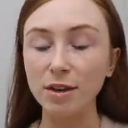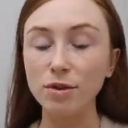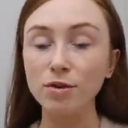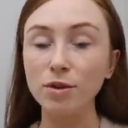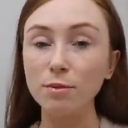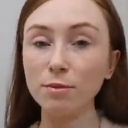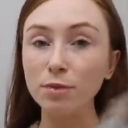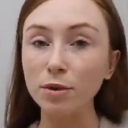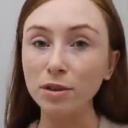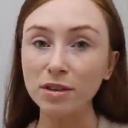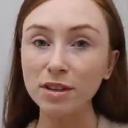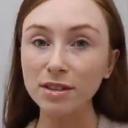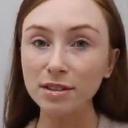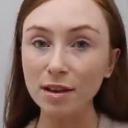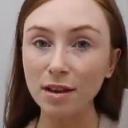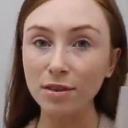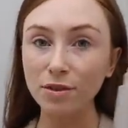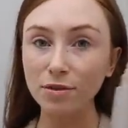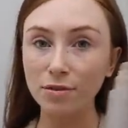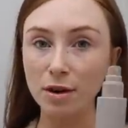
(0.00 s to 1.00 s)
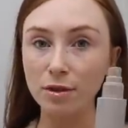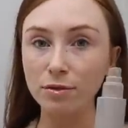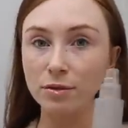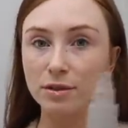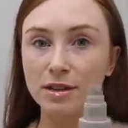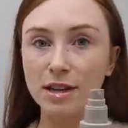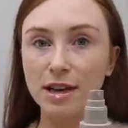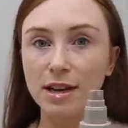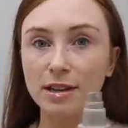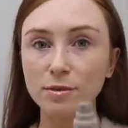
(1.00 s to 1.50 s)
And you can put this on throughout
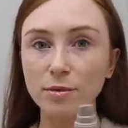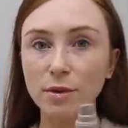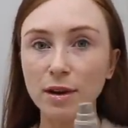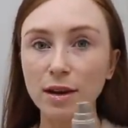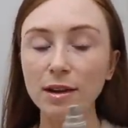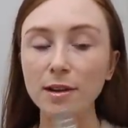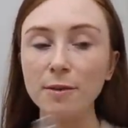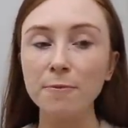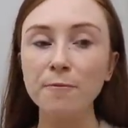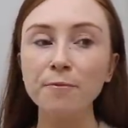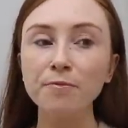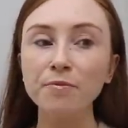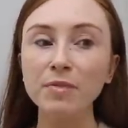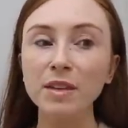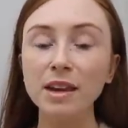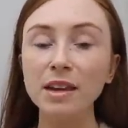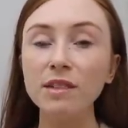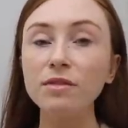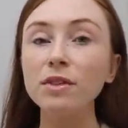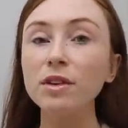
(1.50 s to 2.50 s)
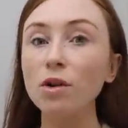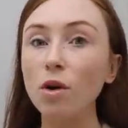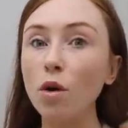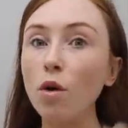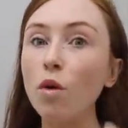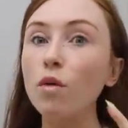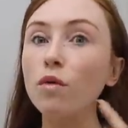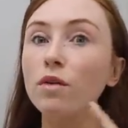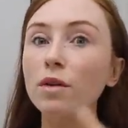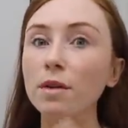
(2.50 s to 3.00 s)
the day as well, even
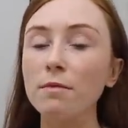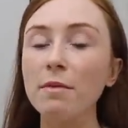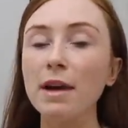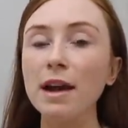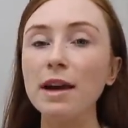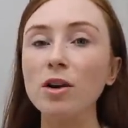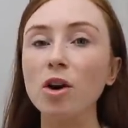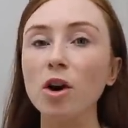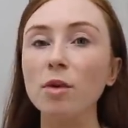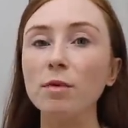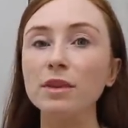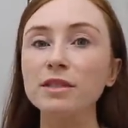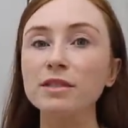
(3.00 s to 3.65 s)
over makeup.